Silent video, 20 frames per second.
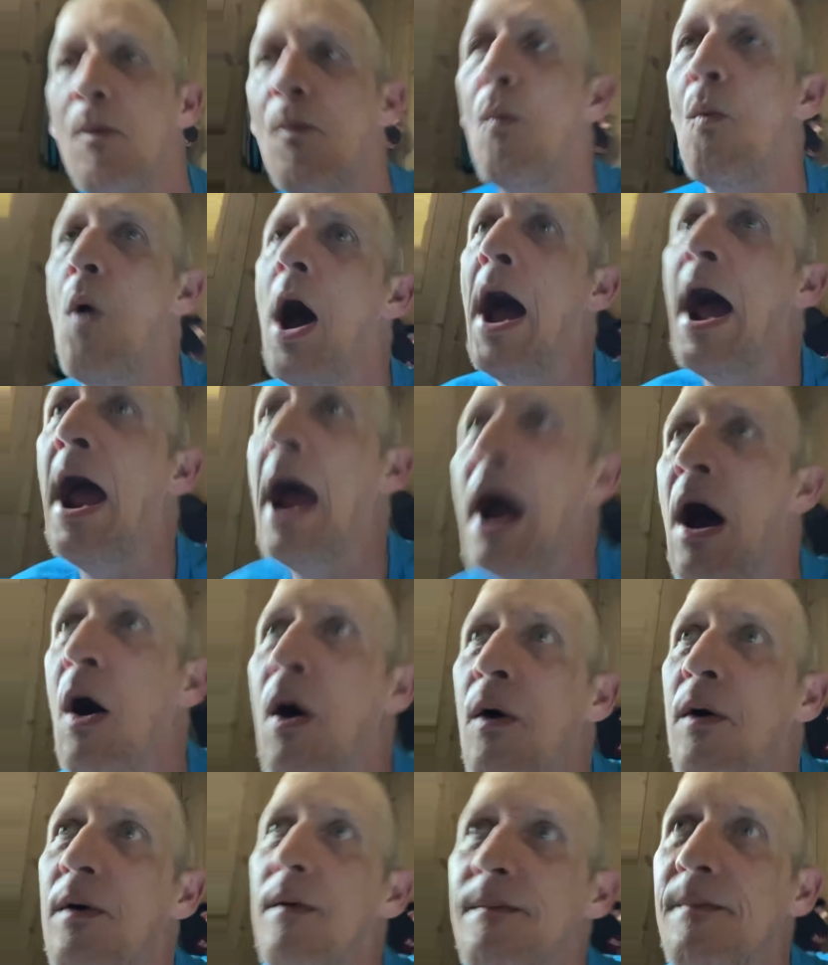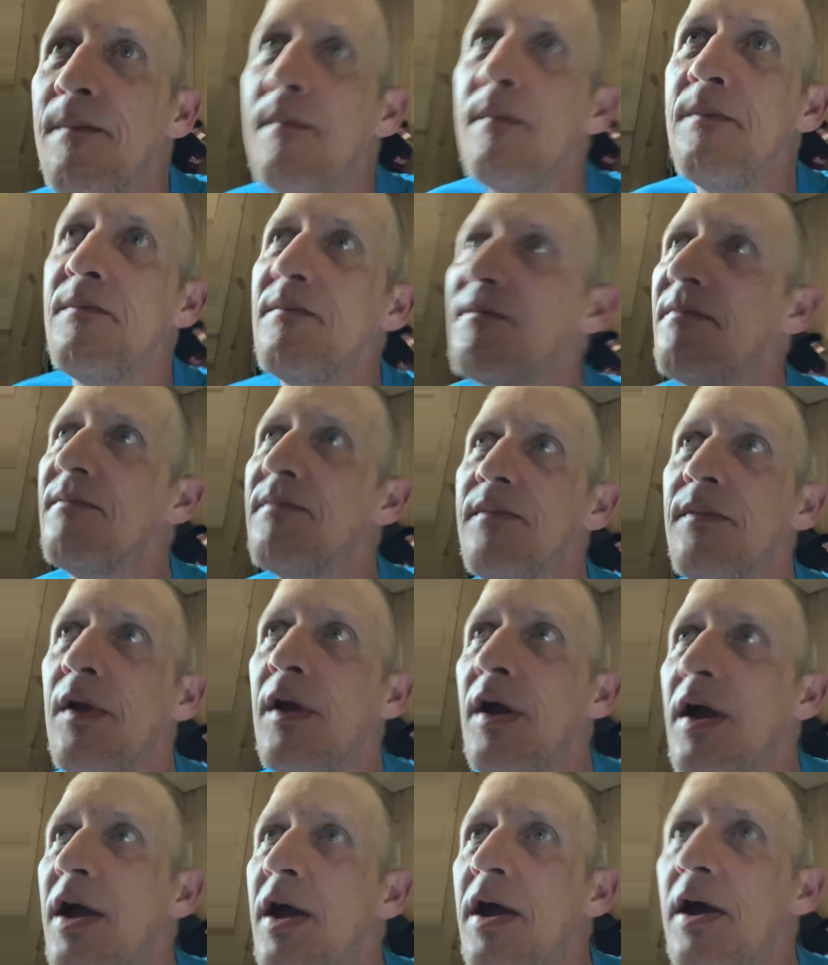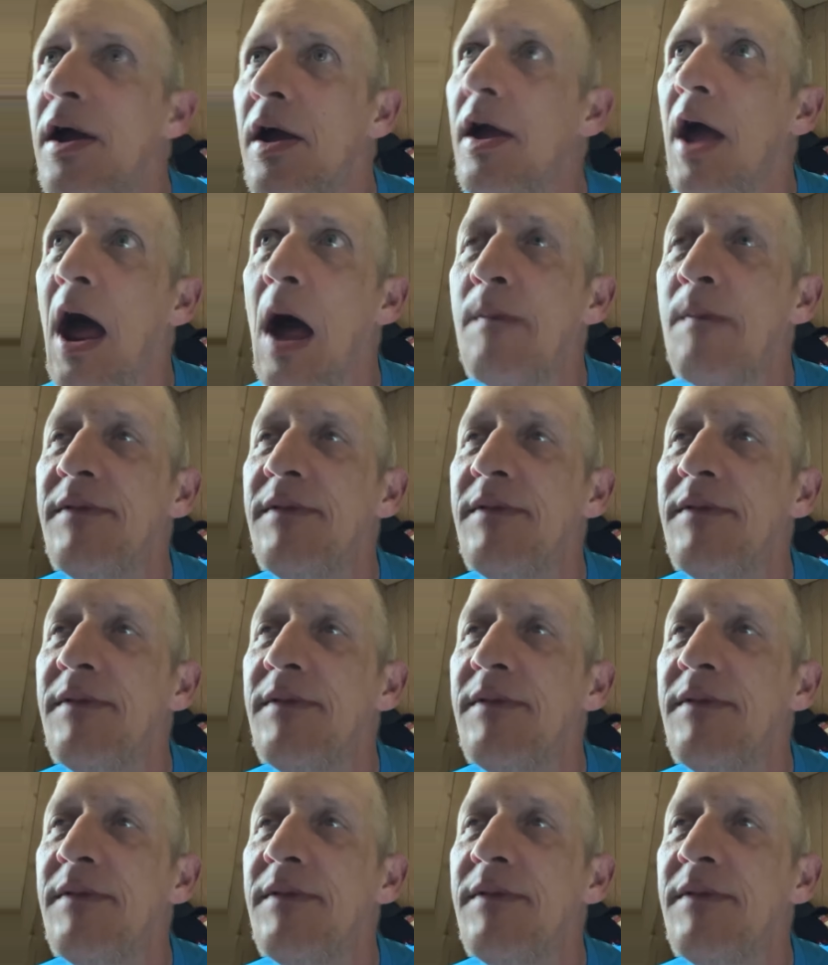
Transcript: Wow. I'm